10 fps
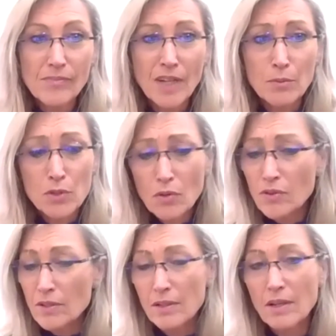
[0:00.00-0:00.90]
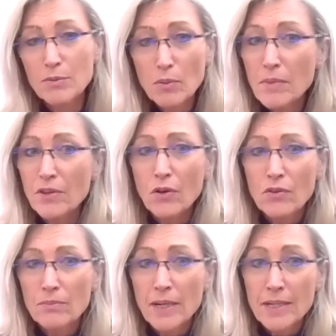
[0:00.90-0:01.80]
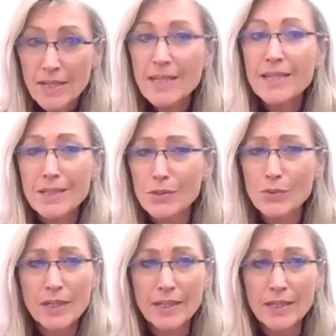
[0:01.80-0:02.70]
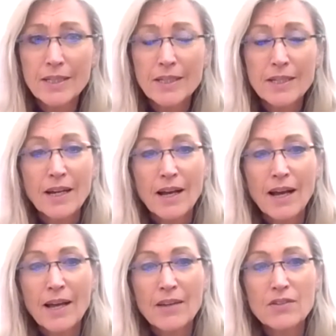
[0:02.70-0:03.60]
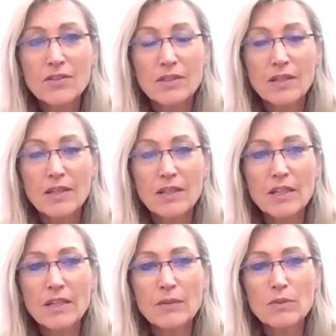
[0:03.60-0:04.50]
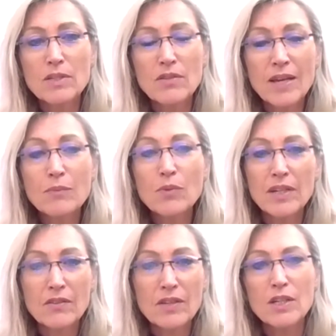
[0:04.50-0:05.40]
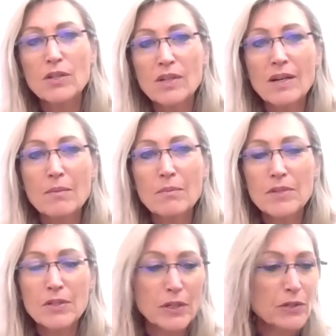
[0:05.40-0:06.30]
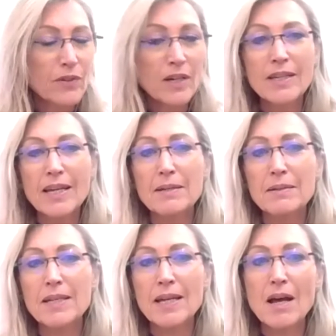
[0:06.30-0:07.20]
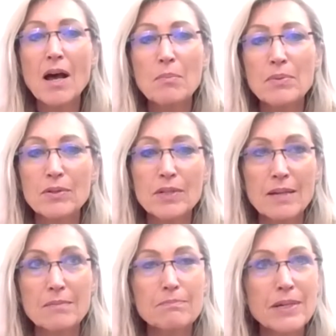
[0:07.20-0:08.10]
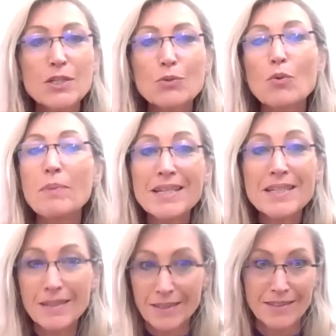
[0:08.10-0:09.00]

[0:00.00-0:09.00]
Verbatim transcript: I was on the I was on my on my knees really, and it was then when I think you come you know you've either get get up you get bitter or better,